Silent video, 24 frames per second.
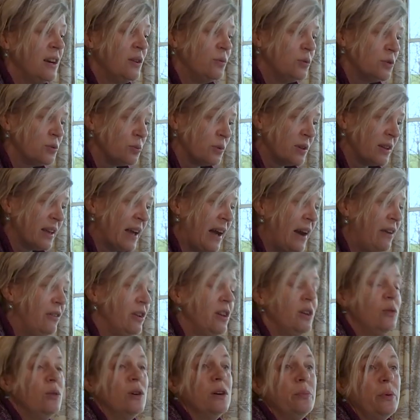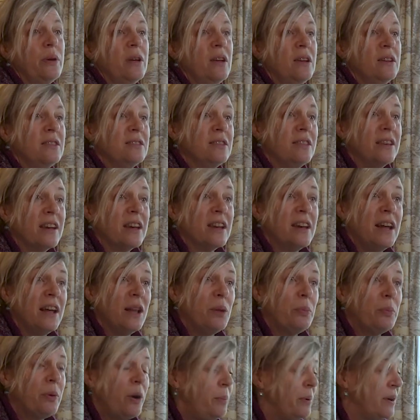which will carry you up to the canal
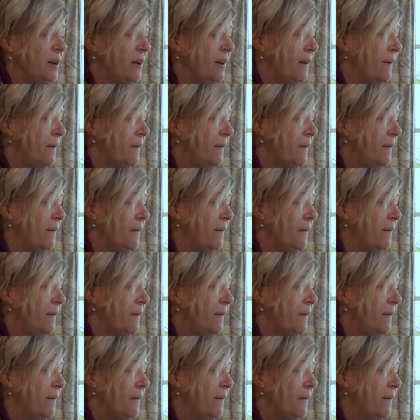proper.